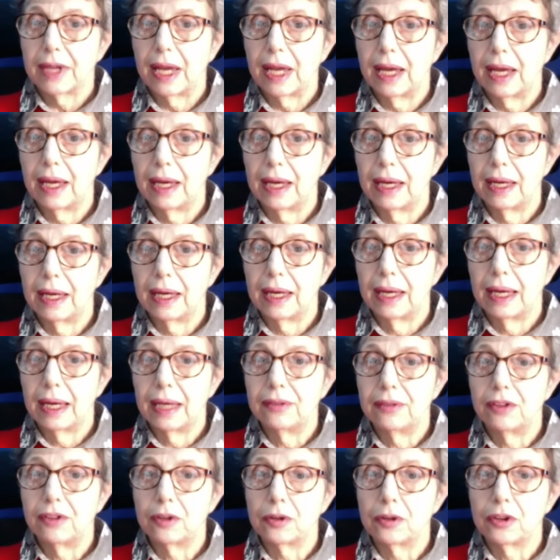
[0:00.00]

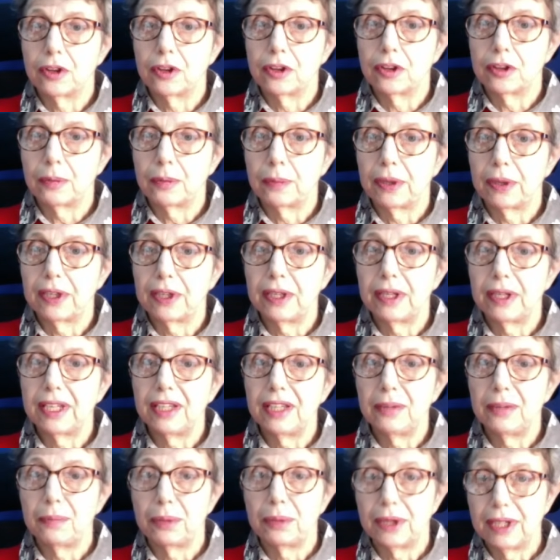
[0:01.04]
And
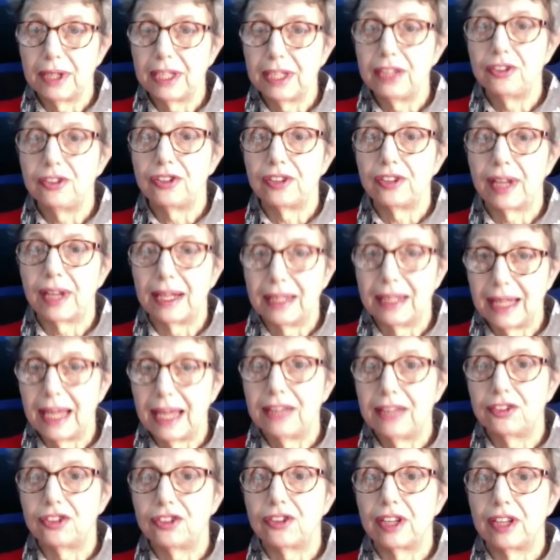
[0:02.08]
the police
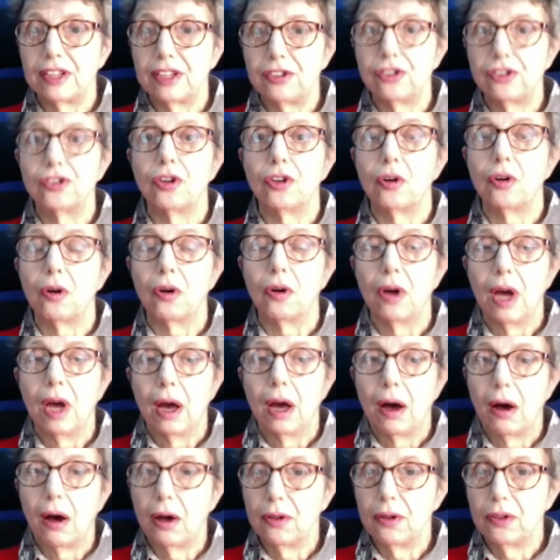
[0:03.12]
alleged they saw
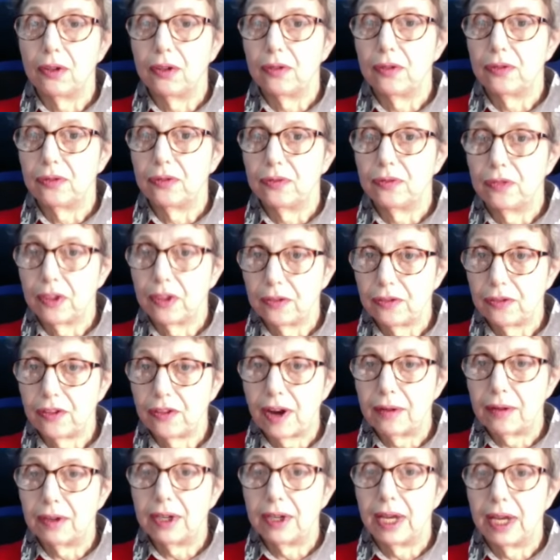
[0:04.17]
on the
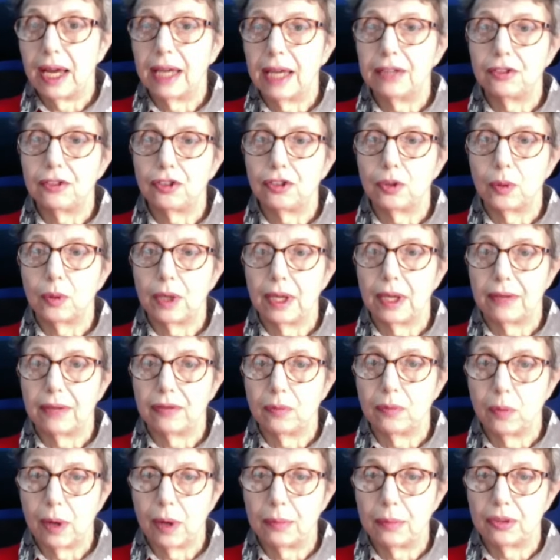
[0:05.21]
Fahrenheit
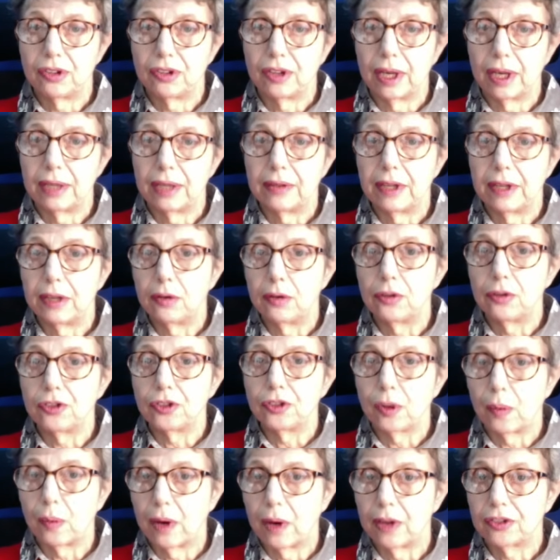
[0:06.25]
211 website. They
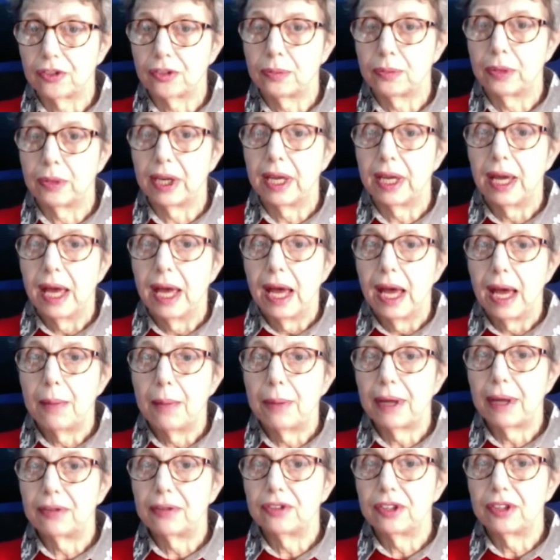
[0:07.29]
also asked me
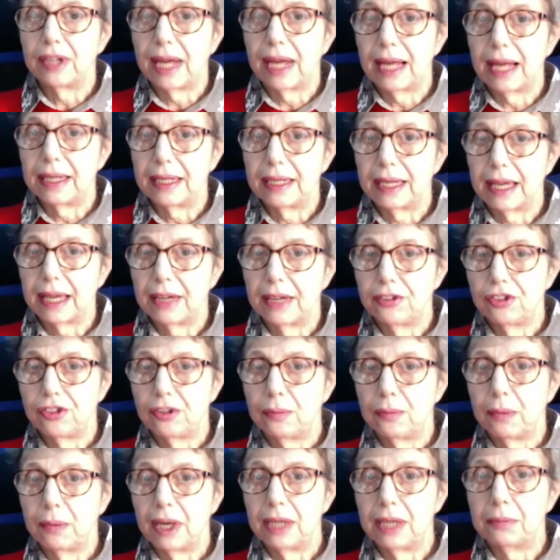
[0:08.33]
about an
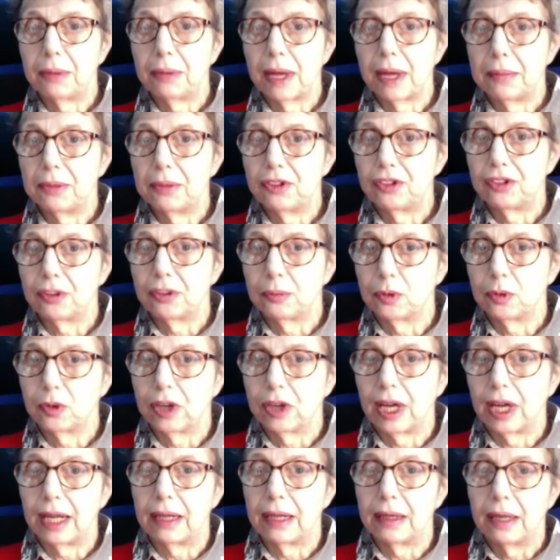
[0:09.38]
allegation made by Mr.
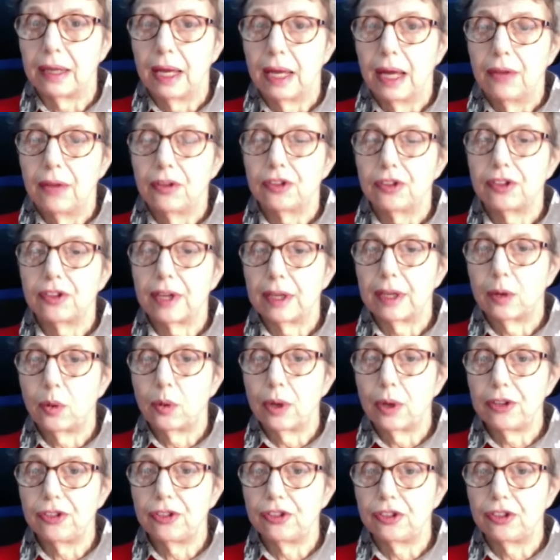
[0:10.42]
Mughal that I
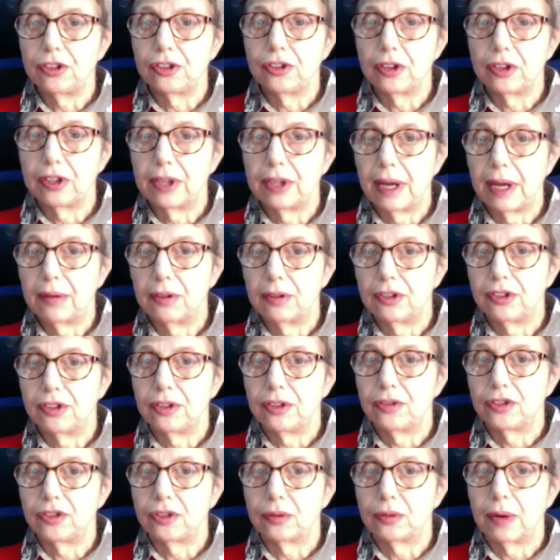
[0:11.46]
questioned the
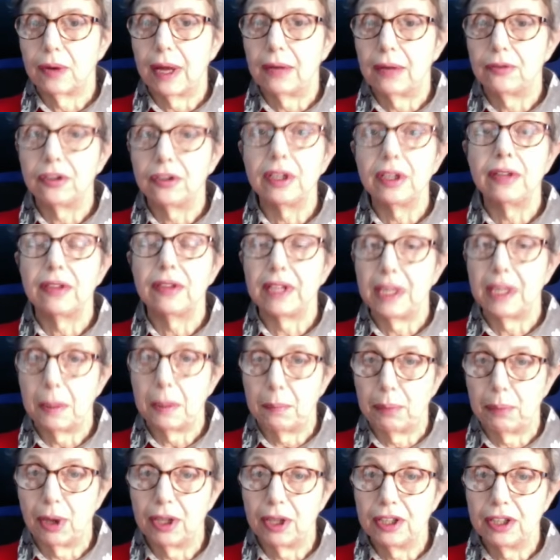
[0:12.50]
narrative surrounding the
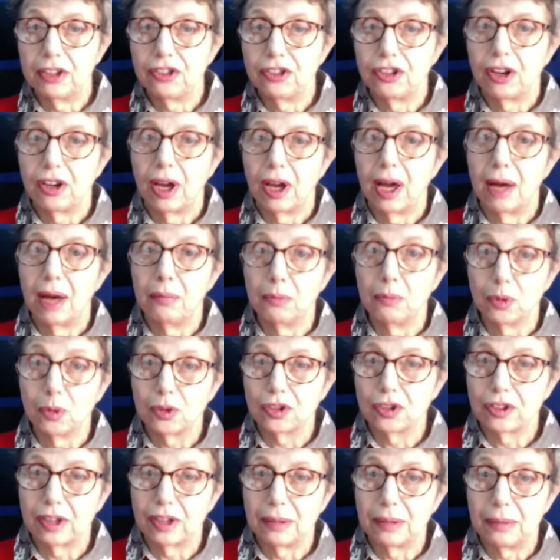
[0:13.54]
Punish a
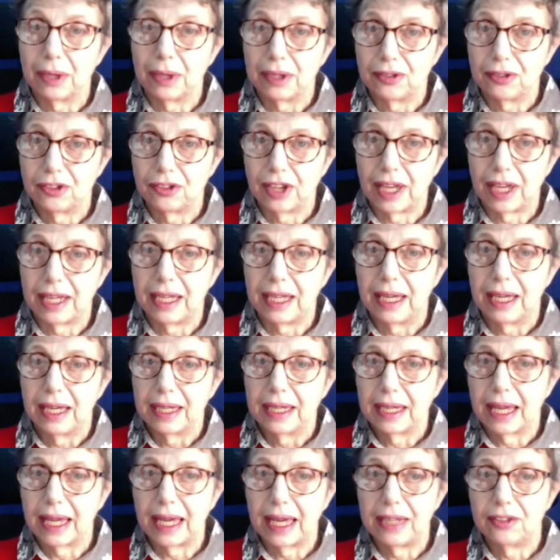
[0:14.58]
Muslim Day
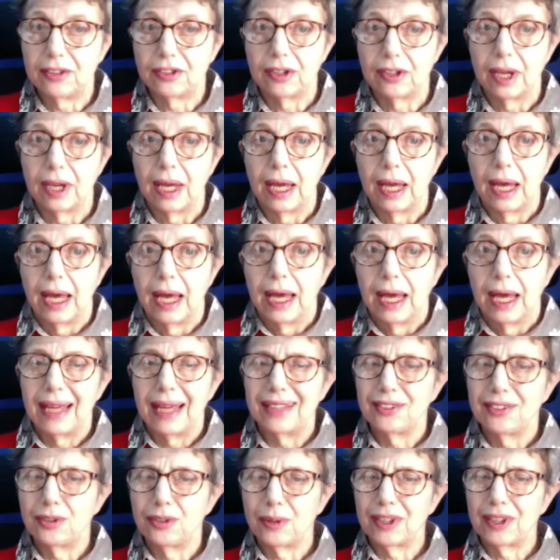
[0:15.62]
case.
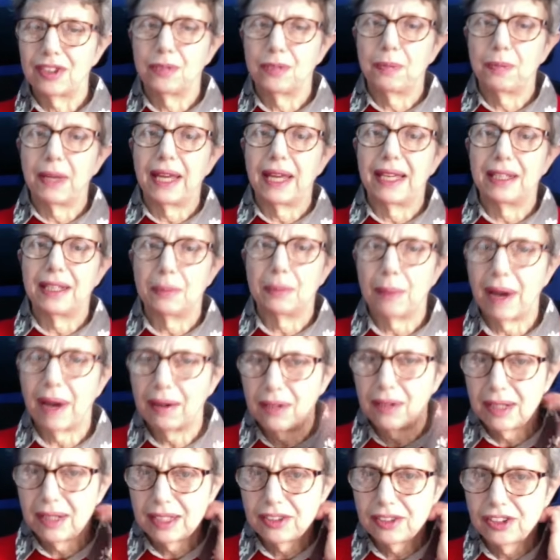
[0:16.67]
To explain,
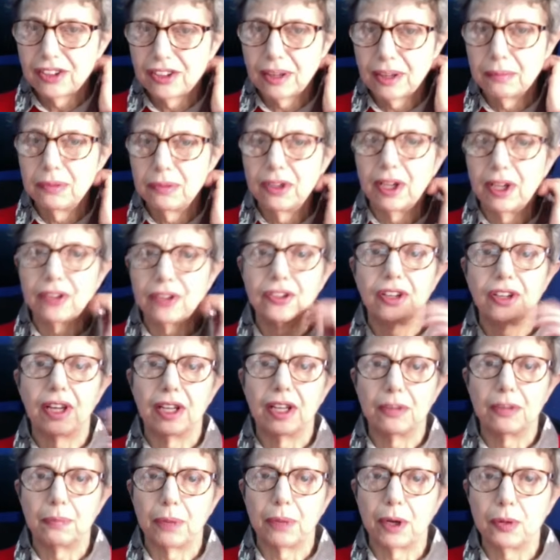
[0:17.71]
apparently some
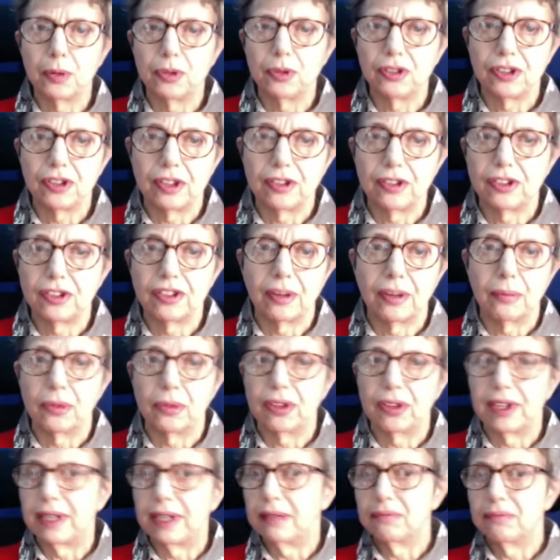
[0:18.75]
nutter had posted
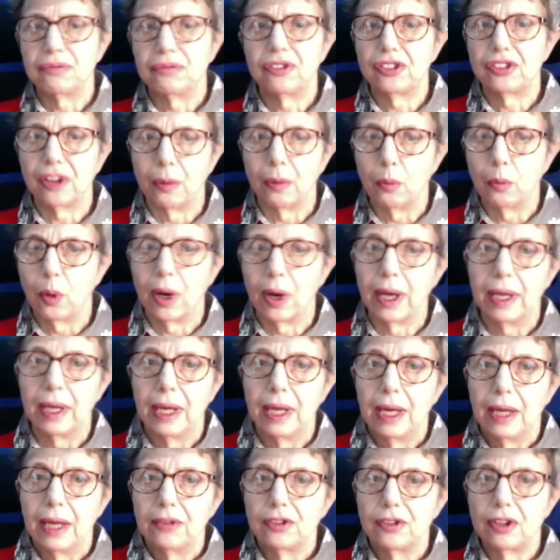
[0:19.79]
something somewhere
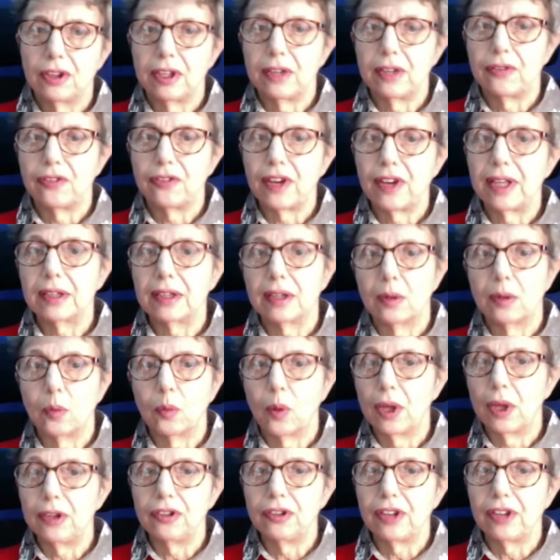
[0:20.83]
to the effect
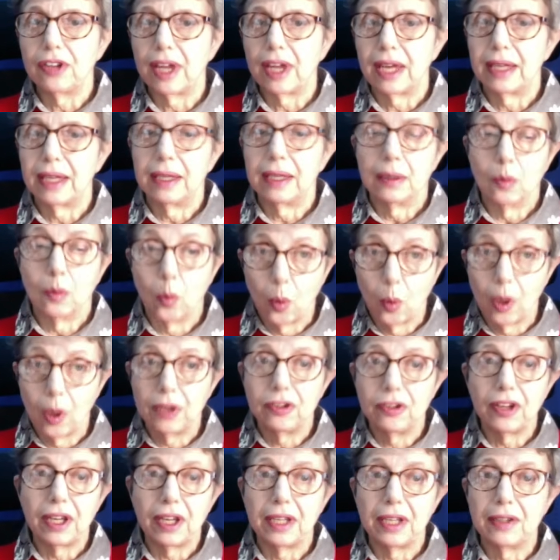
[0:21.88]
that one
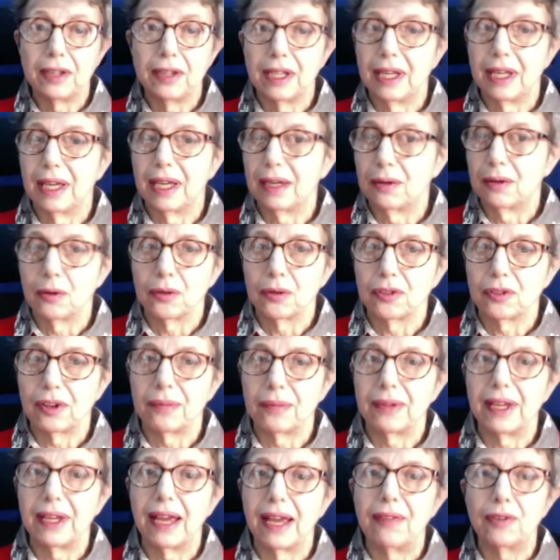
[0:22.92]
day in the year or
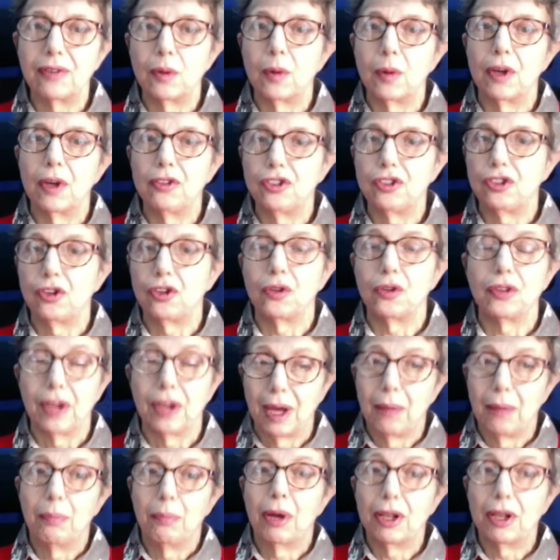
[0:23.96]
something, everyone should
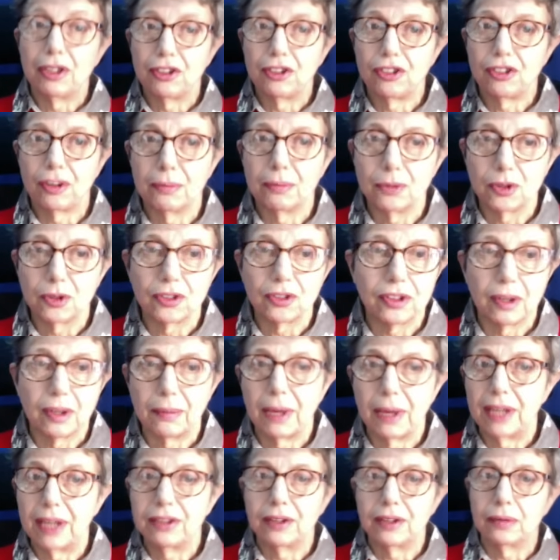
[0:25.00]
punish a
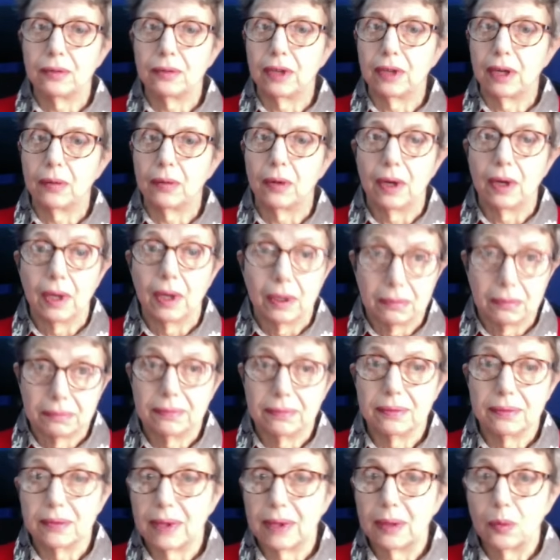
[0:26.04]
Muslim. I don't know
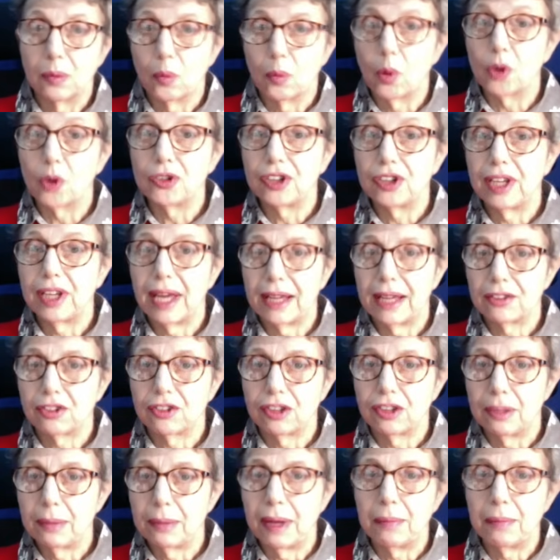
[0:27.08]
what he
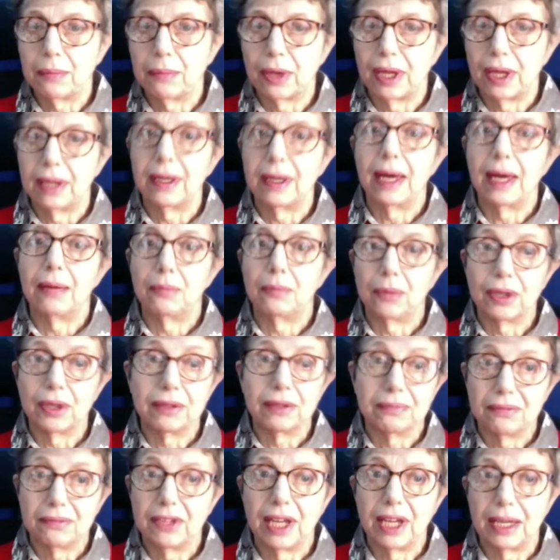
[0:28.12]
actually meant by that,
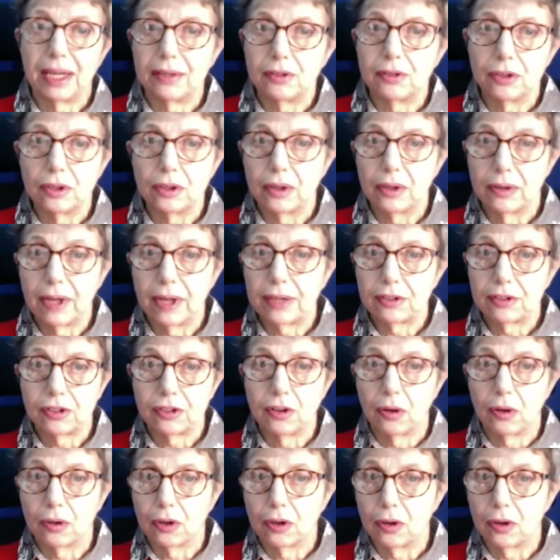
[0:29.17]
but yeah, that's
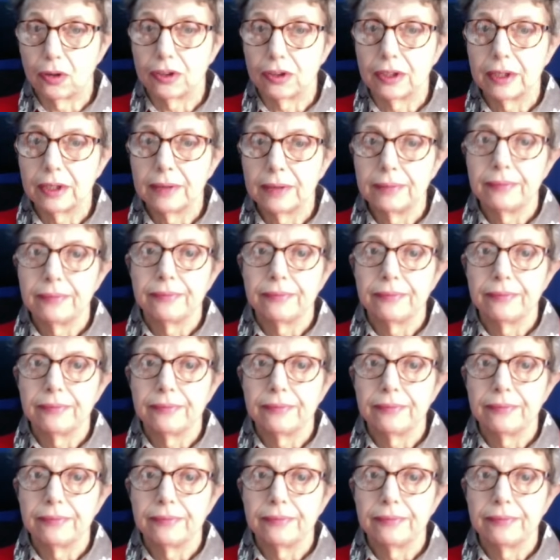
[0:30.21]
not good.